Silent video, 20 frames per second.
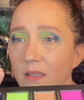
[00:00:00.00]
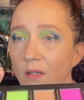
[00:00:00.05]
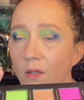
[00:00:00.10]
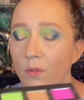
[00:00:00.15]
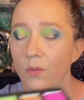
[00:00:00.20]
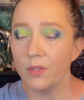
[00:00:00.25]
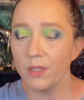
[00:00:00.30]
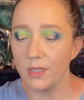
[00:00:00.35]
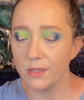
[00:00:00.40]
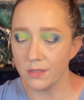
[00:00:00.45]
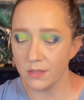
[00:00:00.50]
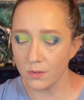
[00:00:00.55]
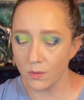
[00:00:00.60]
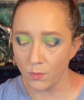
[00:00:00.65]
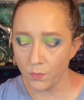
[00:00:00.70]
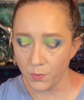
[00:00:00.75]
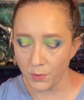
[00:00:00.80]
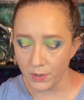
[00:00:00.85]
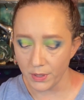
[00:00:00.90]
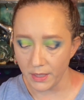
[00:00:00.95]
Oh, that's so
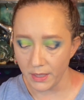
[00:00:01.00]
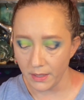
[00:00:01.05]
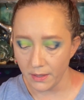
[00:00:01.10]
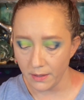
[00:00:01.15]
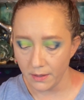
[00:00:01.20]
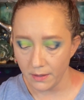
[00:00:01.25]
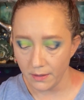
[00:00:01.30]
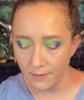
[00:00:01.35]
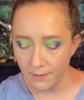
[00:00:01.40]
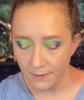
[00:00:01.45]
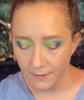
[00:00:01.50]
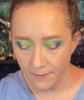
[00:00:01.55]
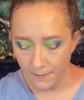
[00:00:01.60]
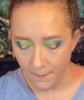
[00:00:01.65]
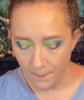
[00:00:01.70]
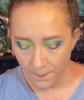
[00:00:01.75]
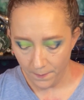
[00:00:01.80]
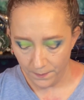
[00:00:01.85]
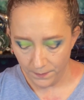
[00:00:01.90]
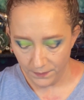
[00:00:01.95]
pretty.
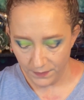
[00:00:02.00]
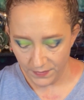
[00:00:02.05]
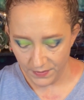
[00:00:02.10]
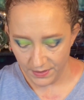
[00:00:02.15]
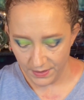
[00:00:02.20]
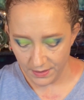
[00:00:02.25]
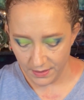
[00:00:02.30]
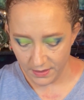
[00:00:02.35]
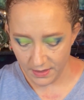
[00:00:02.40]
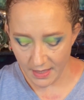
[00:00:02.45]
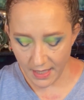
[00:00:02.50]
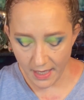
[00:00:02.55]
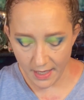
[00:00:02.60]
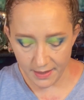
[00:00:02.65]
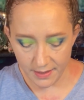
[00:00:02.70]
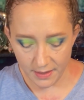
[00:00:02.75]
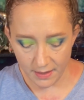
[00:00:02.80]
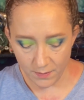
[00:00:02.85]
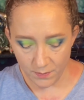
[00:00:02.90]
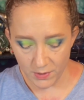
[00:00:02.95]
Yeah,
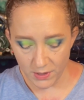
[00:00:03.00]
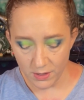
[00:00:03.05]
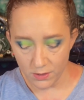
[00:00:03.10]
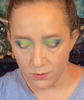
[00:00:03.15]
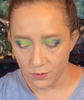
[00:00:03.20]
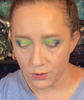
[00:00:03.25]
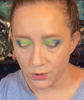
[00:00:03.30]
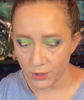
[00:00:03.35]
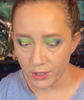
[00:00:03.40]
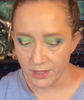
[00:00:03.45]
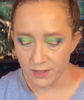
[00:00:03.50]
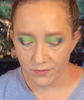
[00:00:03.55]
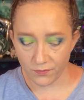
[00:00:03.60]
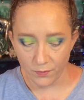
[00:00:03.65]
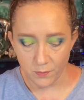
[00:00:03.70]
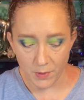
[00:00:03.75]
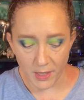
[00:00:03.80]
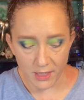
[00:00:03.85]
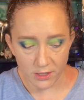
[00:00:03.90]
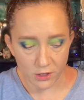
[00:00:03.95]
I think I'm going to use
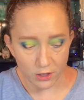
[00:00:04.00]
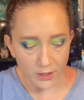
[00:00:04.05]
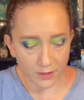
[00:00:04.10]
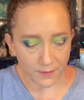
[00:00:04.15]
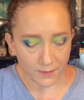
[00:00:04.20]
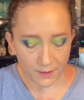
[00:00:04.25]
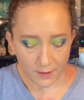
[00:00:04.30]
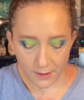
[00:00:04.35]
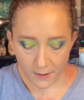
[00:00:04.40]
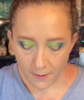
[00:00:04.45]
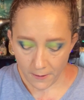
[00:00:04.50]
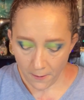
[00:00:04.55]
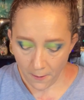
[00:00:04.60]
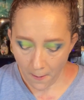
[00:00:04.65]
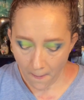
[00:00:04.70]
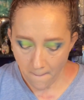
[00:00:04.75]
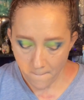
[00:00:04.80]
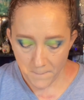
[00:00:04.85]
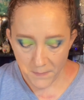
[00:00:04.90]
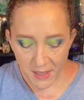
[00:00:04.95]
Transformation.
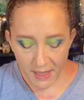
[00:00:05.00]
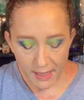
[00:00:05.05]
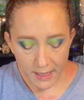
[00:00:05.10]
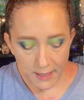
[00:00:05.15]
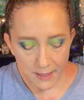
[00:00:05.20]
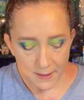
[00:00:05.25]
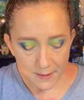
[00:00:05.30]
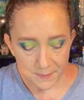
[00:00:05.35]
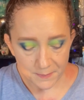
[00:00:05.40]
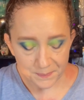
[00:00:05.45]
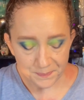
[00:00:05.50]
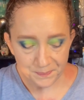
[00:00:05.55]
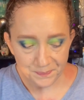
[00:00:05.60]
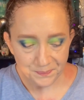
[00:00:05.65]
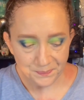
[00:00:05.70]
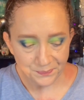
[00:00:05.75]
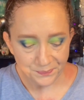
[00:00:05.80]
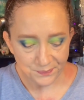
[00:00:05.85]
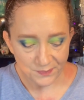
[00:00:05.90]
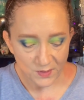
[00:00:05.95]
But
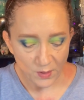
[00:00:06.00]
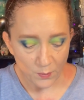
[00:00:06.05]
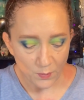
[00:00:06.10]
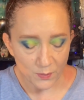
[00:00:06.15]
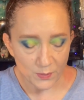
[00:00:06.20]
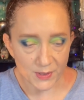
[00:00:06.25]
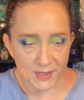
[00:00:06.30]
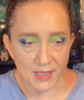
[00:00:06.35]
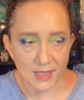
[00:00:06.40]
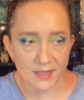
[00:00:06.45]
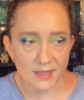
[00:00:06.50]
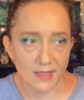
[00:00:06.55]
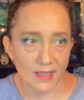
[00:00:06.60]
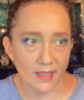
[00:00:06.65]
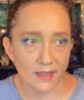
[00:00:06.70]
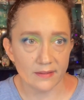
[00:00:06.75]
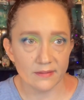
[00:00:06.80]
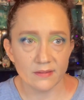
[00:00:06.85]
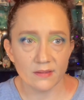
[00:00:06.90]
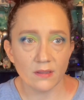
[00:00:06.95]
what was I
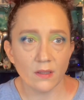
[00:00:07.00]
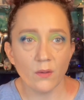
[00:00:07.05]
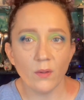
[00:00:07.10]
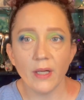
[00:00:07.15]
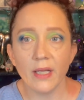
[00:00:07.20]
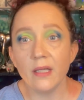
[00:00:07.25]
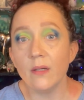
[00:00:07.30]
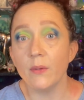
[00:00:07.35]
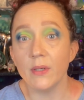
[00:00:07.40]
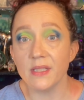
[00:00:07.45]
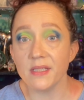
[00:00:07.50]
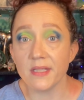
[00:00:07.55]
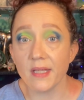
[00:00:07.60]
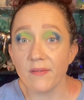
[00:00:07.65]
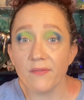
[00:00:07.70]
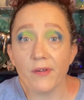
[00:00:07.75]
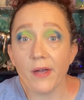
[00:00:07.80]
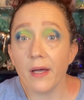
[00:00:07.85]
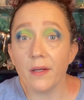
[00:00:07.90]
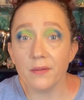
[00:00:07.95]
saying? So anyways, they
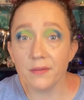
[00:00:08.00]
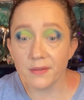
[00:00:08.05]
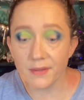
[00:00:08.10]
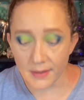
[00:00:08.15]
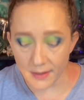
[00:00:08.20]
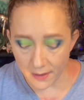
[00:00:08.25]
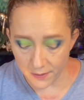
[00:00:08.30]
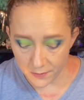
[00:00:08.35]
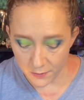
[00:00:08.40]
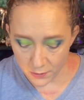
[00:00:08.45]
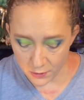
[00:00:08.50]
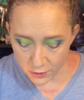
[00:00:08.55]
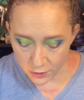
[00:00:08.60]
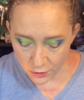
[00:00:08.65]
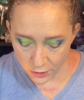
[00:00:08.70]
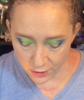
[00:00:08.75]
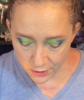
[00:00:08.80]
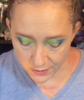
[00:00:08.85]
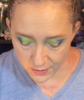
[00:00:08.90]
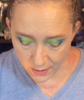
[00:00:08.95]
found the other
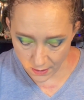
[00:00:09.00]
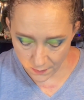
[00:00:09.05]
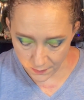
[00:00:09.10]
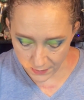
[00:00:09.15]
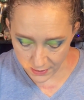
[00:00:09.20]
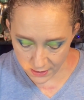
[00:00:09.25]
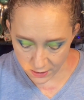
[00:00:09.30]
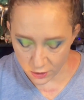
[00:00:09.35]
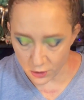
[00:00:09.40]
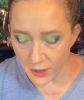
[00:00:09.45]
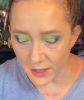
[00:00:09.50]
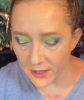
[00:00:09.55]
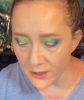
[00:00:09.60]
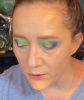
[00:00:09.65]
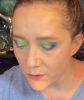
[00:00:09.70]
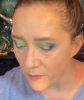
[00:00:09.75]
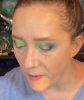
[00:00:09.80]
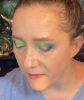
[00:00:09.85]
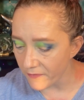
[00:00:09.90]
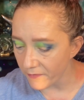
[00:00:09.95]
insurance company. Should I
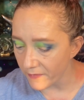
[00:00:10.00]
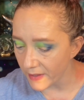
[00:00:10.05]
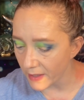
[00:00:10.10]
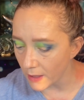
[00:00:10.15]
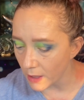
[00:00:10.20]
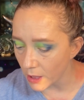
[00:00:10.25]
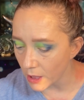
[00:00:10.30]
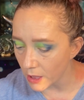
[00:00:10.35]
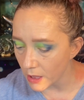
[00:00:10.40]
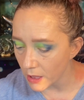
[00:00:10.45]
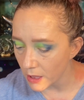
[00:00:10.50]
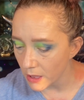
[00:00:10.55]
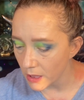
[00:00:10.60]
use my finger?